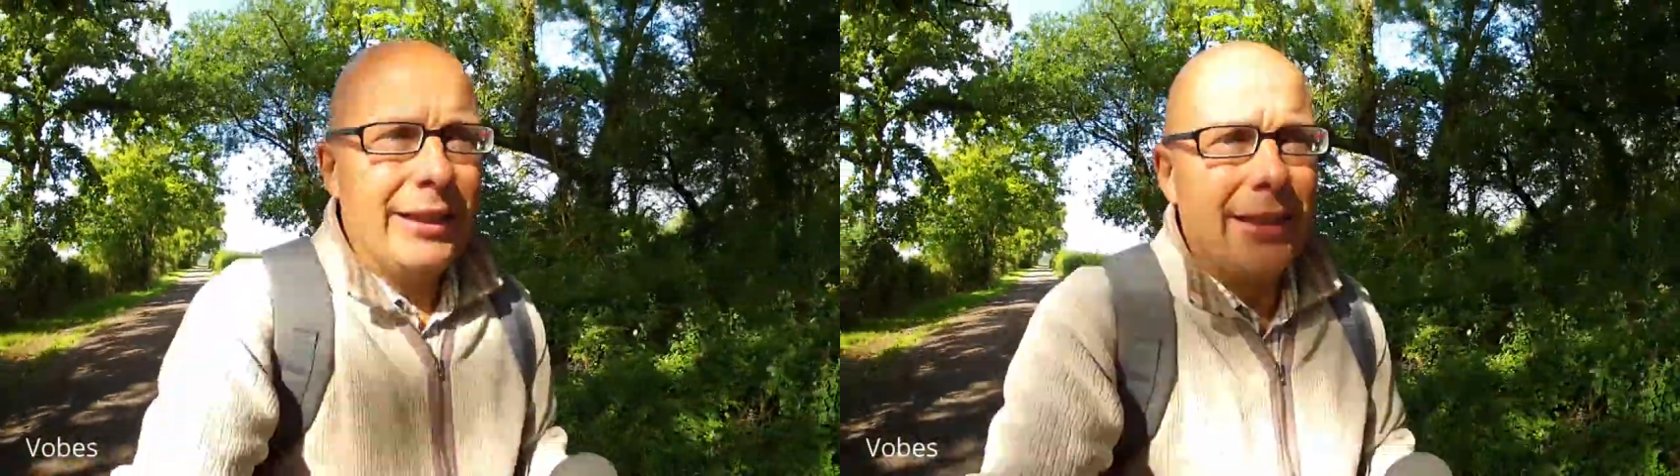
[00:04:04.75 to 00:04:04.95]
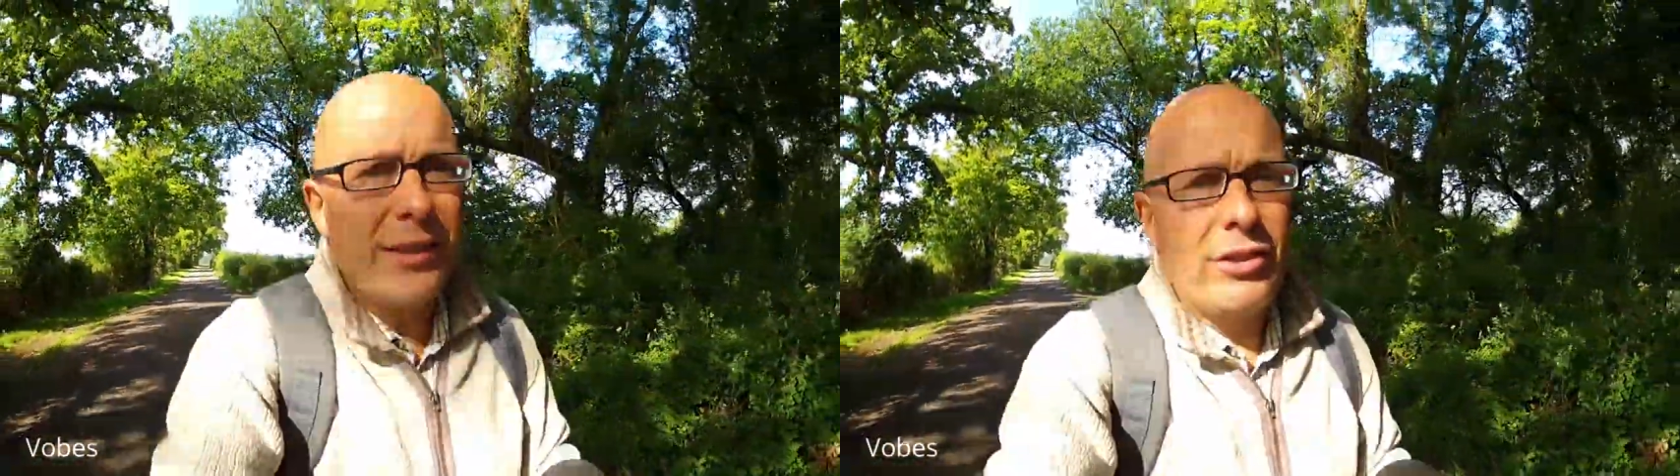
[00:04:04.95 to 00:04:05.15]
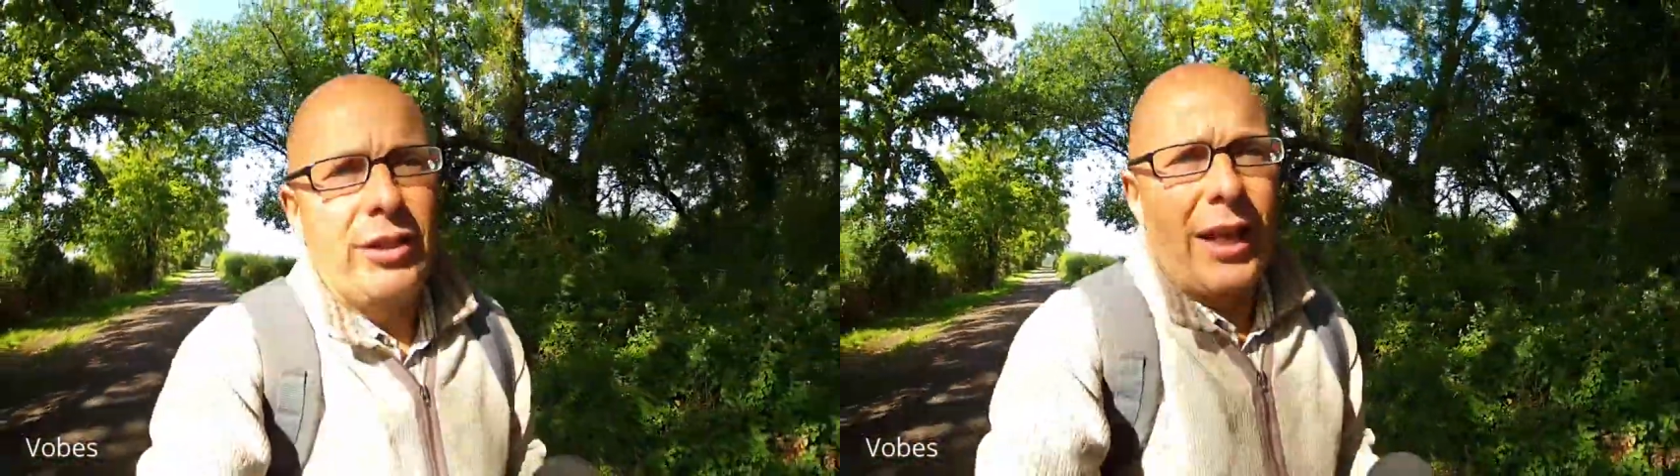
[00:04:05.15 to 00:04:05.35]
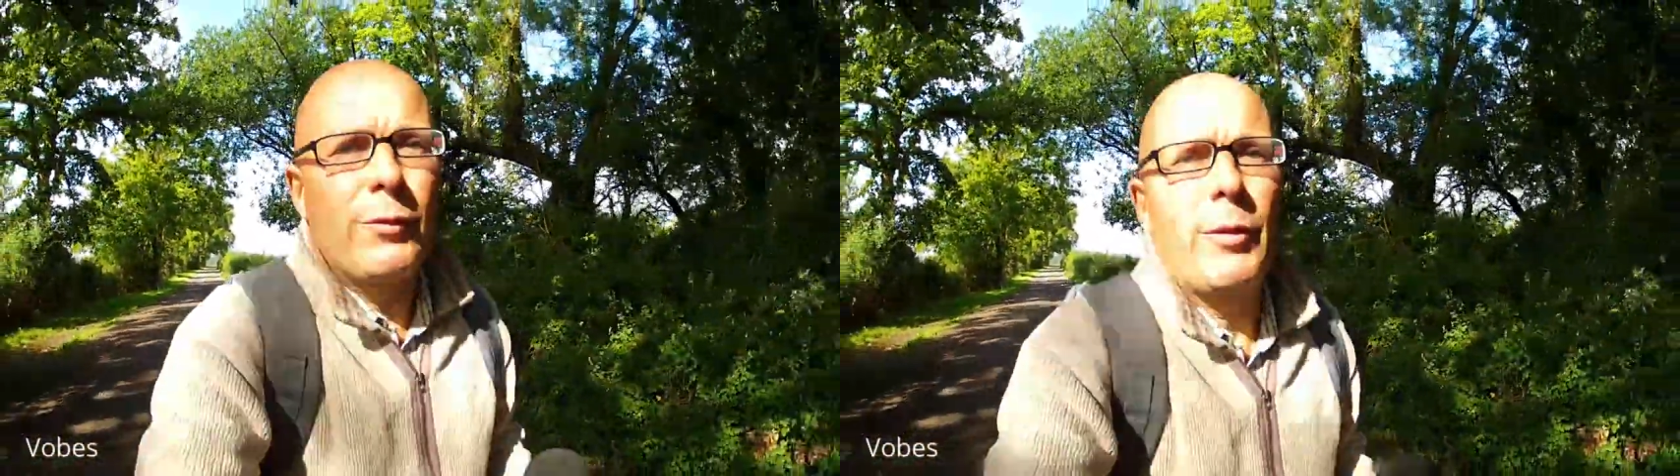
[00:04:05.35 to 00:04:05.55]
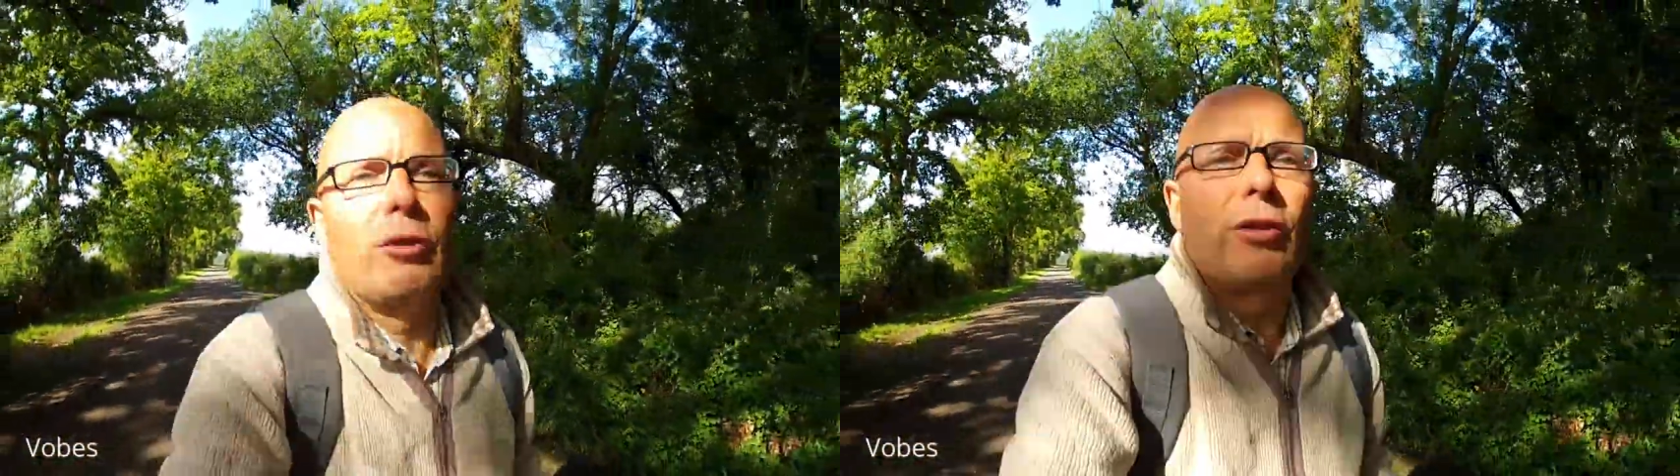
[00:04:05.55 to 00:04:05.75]
And
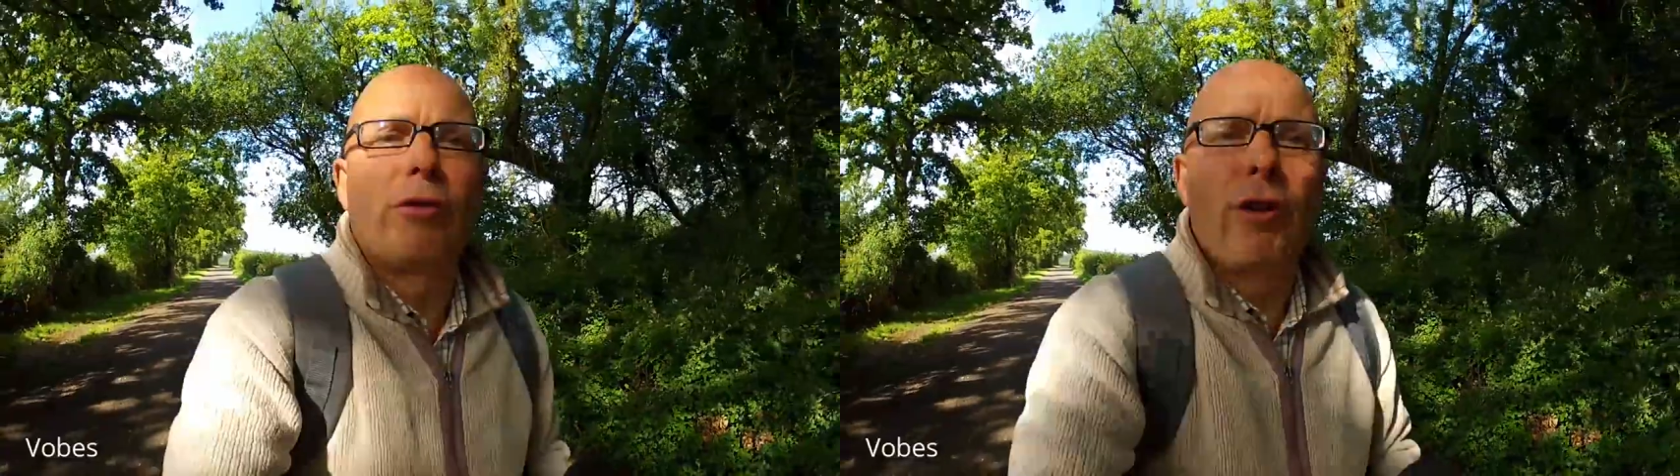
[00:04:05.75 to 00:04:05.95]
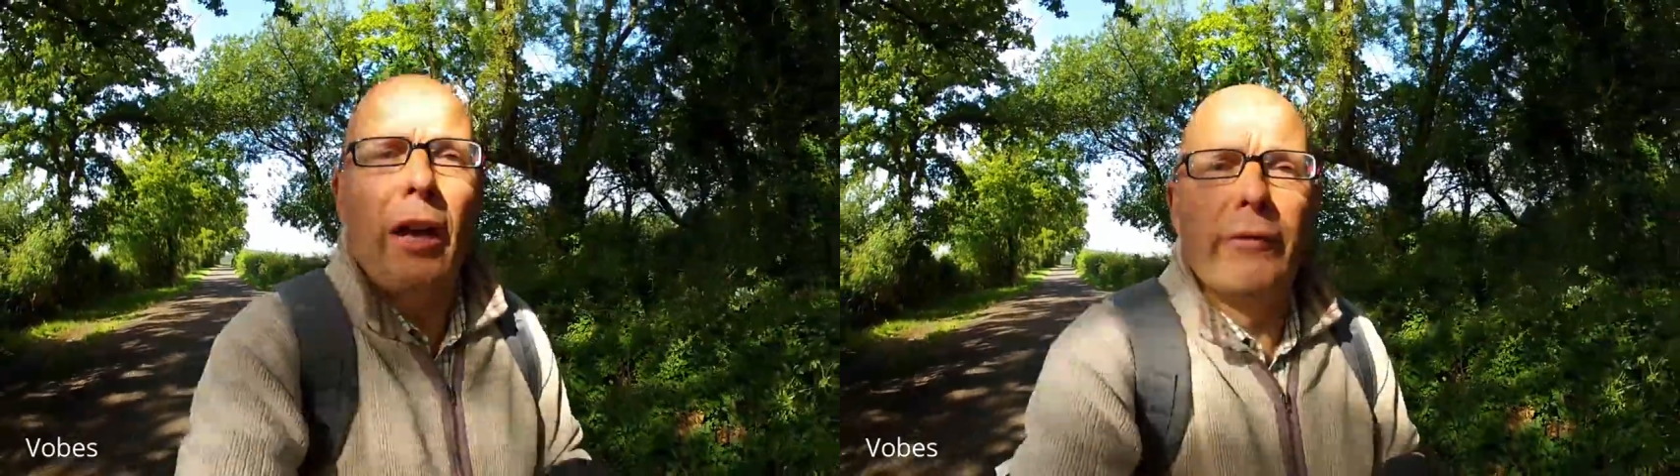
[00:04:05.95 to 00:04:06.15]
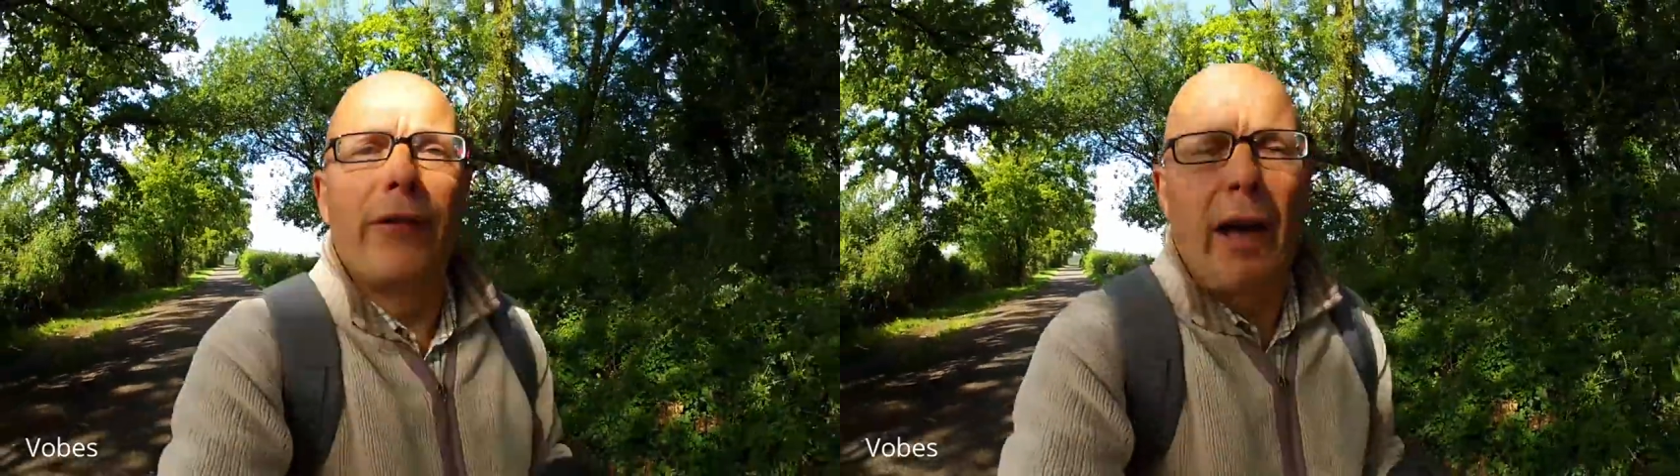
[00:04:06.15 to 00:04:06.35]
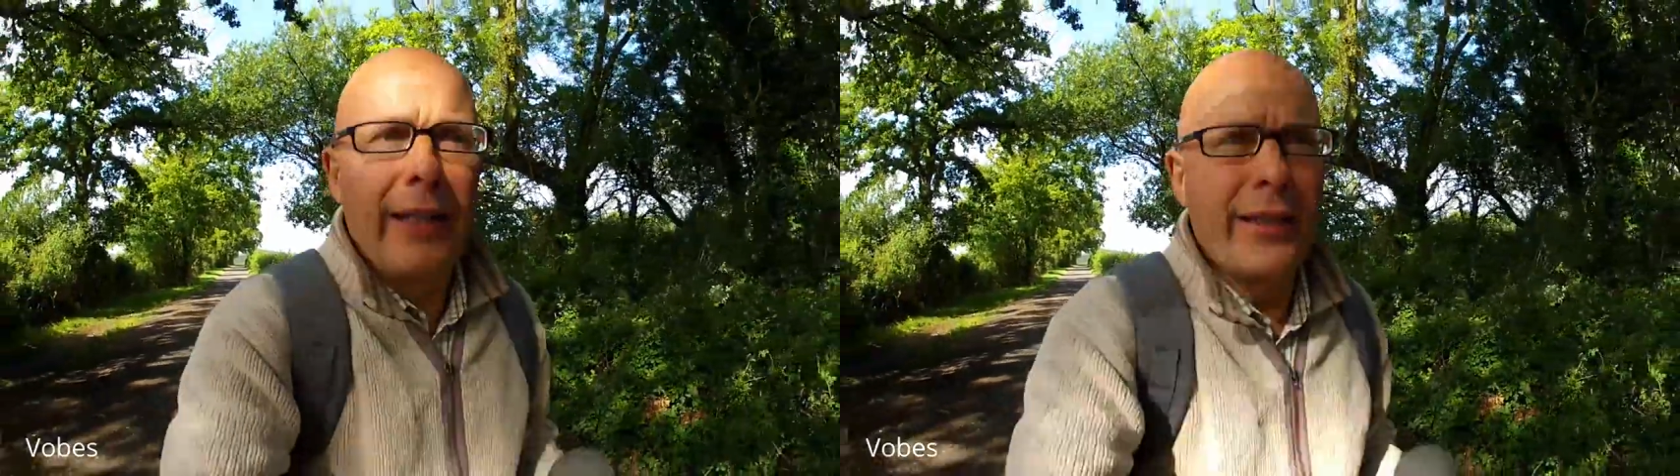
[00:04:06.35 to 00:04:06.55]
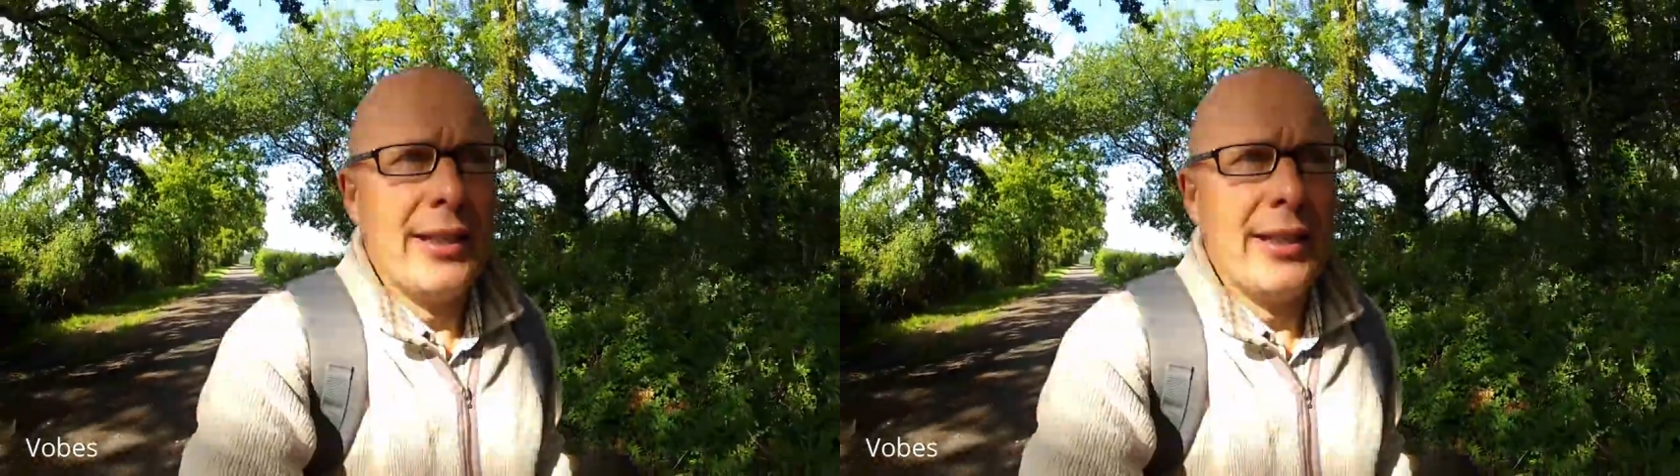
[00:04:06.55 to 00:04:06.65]
desperate to try and find